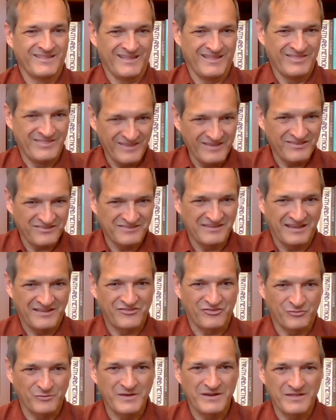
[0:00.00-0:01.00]
In this
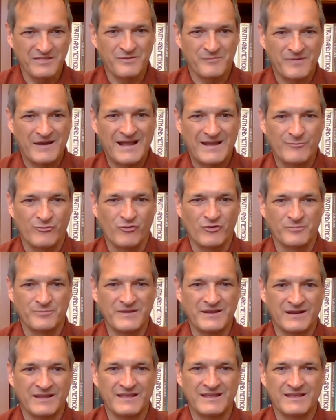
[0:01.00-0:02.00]
sense, reading the Bible would
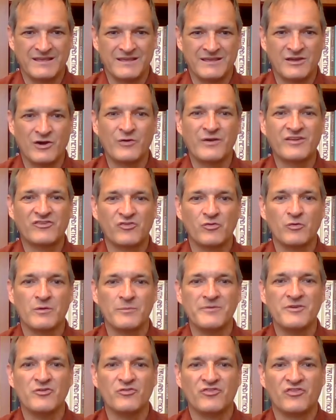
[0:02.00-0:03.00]
be like going to a
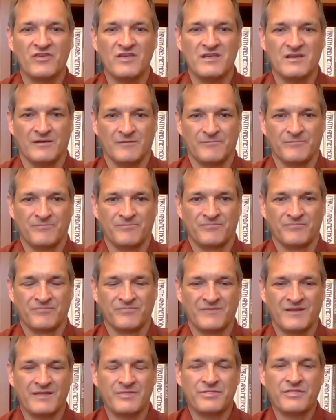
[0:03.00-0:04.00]
museum
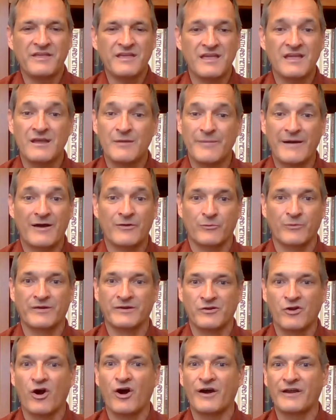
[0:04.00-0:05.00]
and thinking about
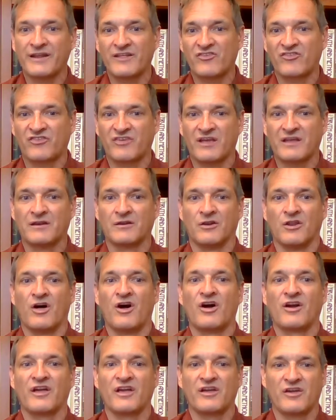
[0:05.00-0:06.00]
what God had said
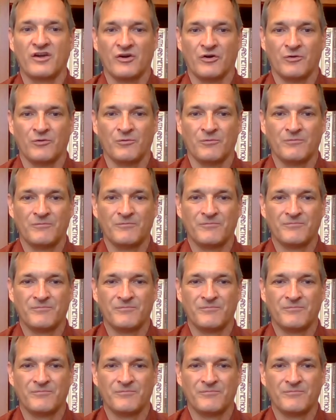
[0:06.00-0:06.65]
long ago.